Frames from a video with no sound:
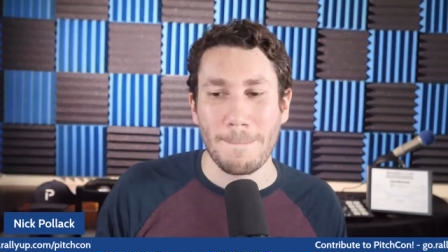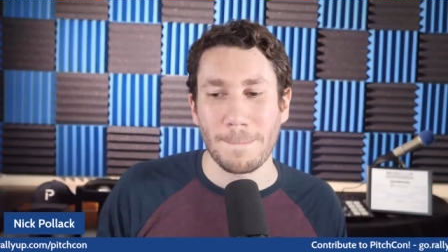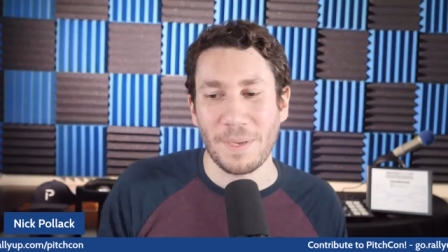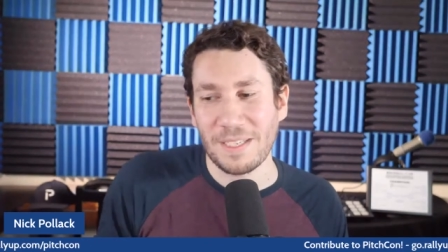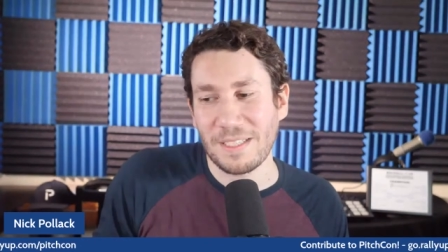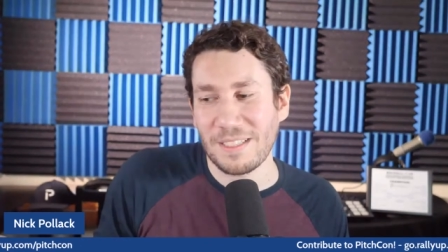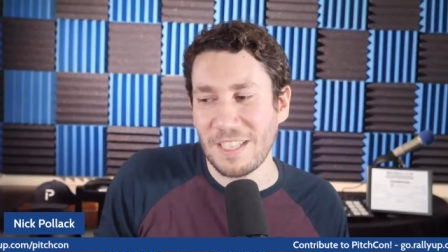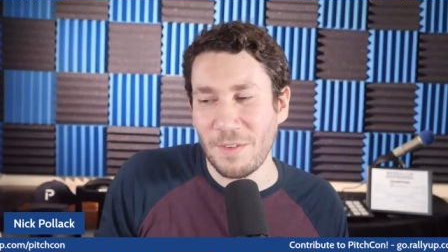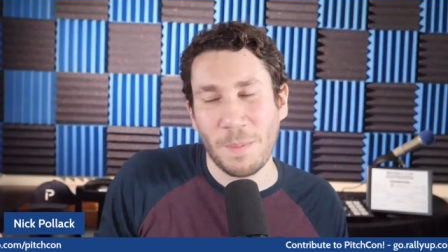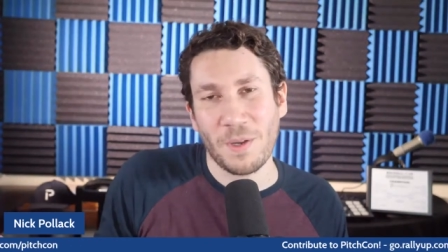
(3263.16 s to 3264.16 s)
But
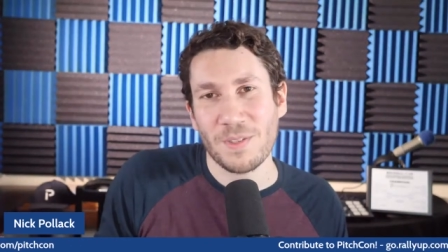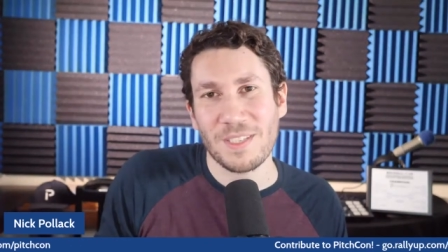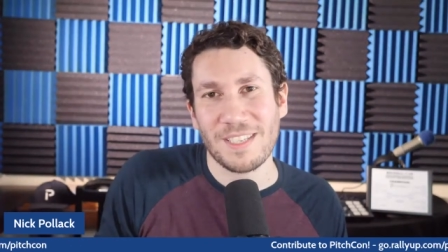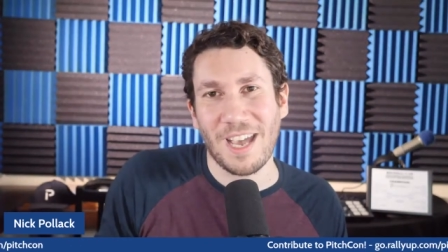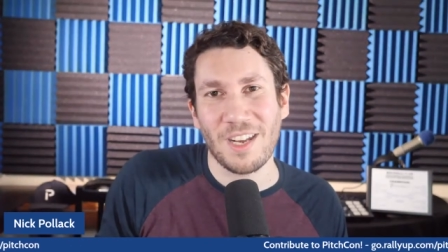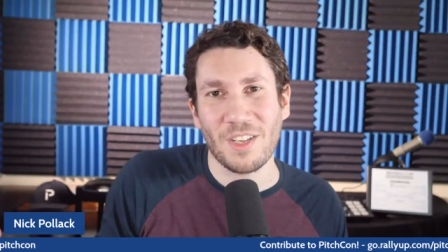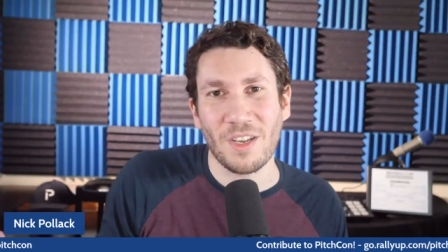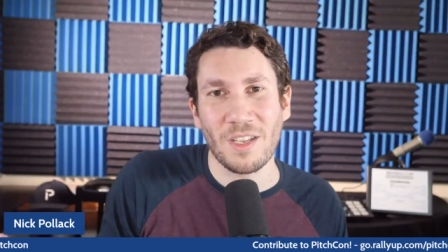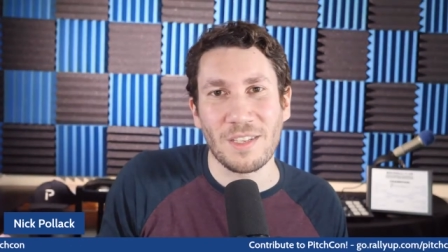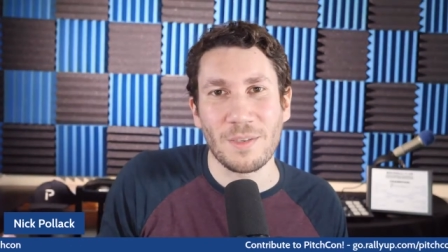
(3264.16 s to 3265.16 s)
David Peterson's kind of
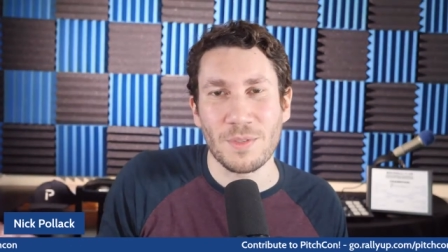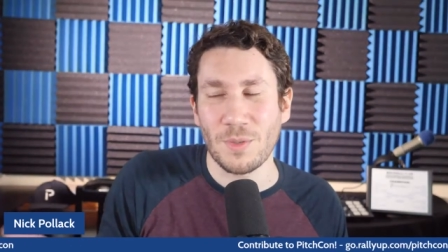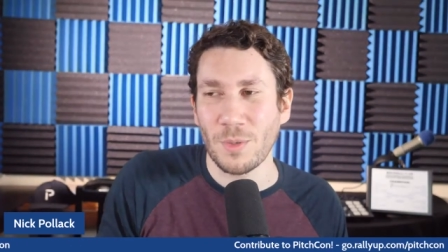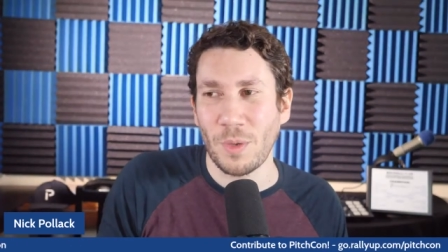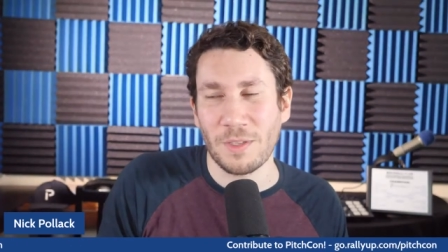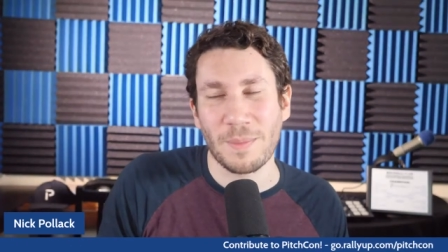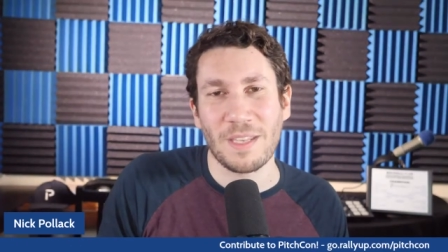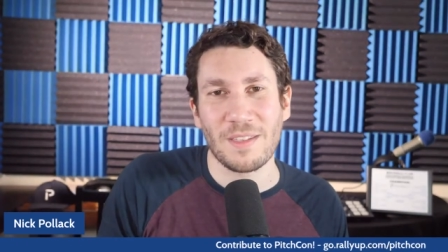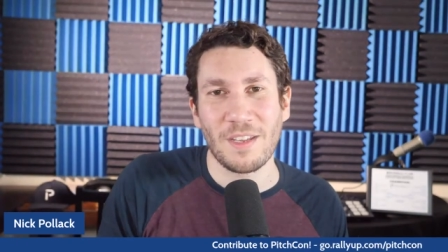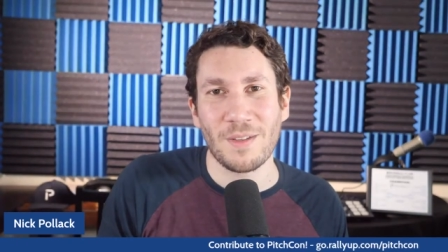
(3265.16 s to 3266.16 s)
good. He was doing well at the
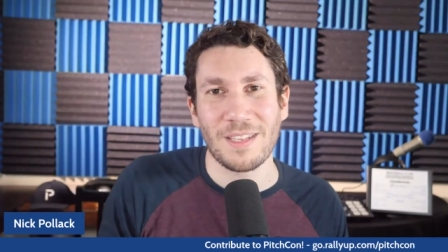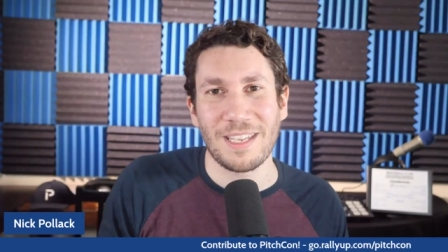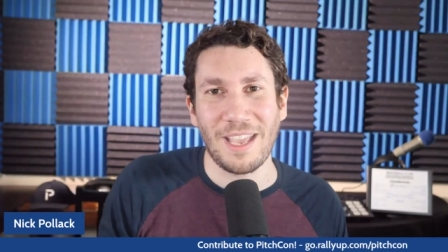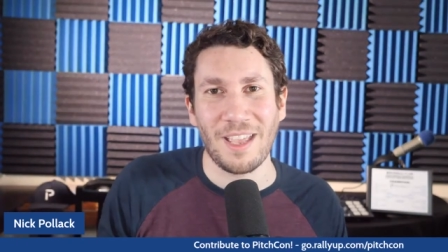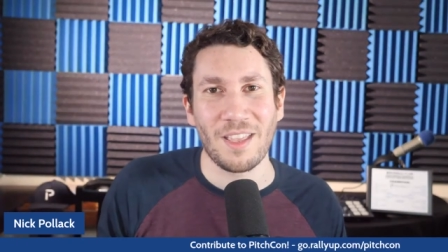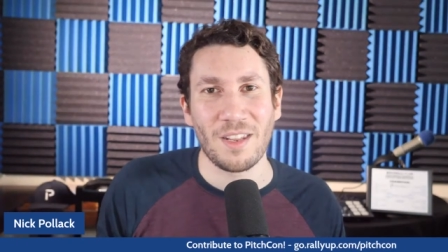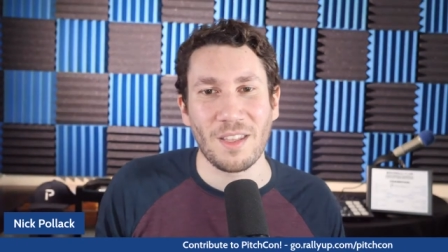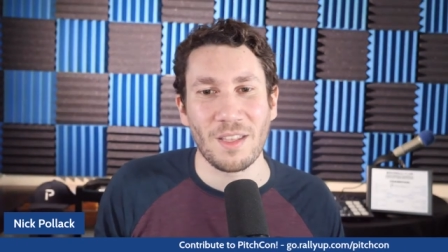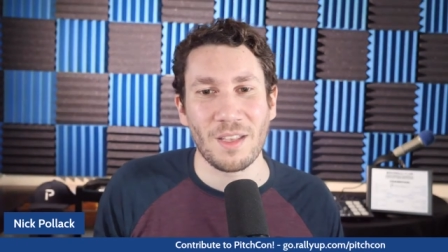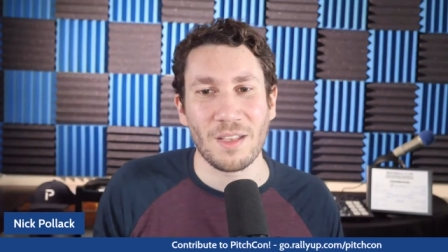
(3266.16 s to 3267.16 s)
beginning of the year. Then he had
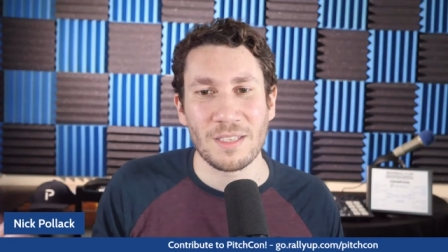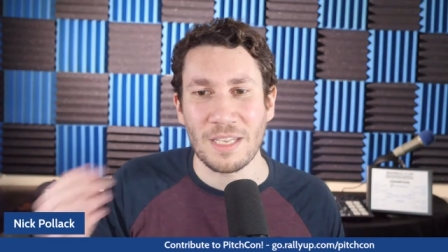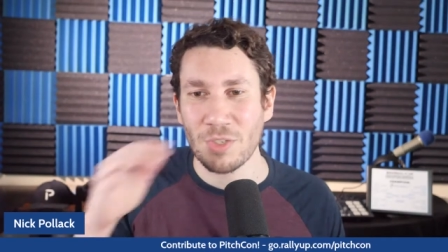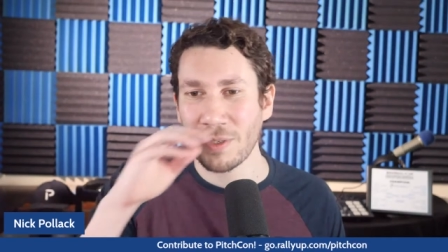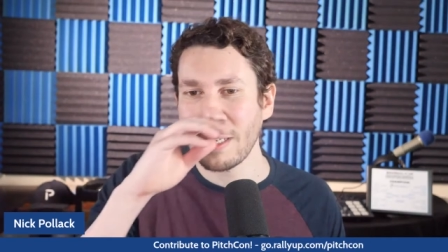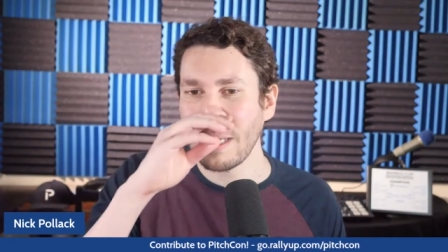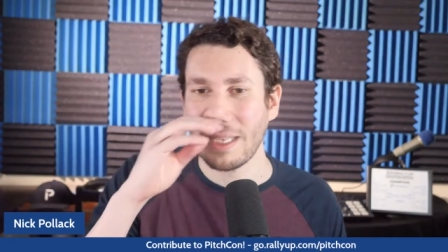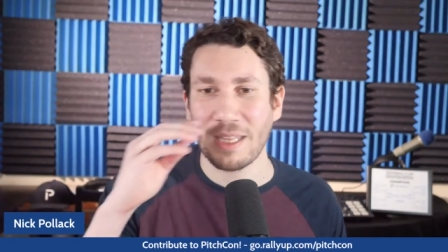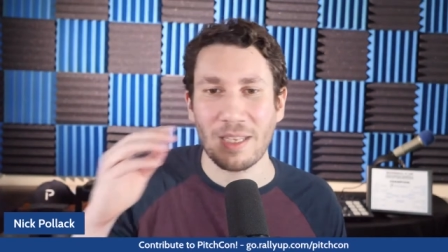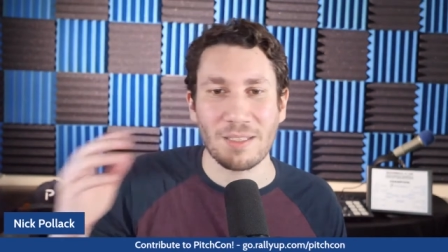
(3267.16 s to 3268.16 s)
uh, an injury,
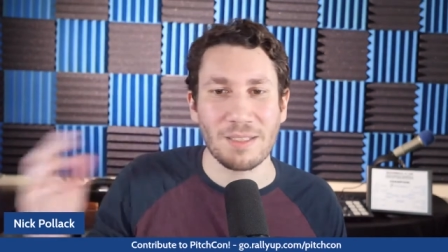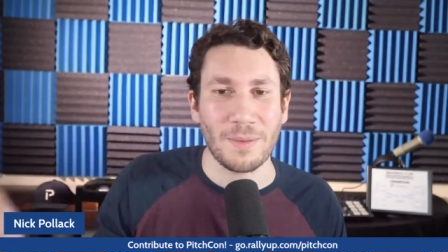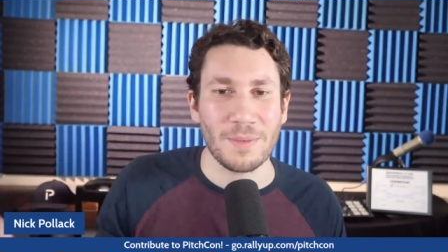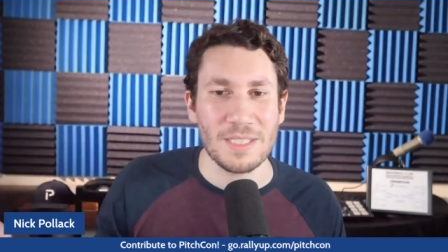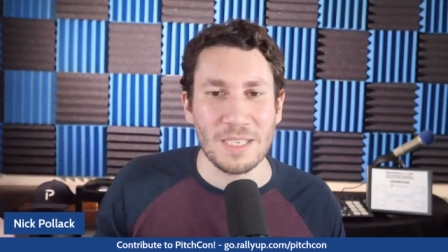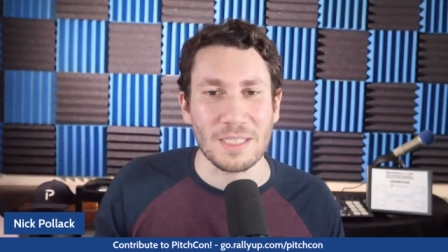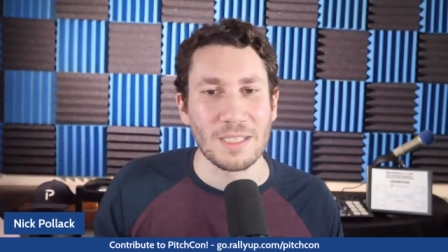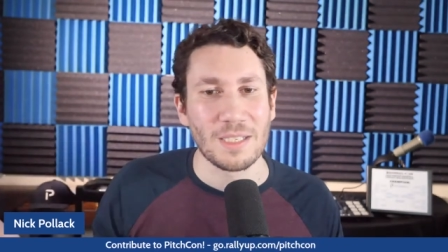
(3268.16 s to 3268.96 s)
and then that was it.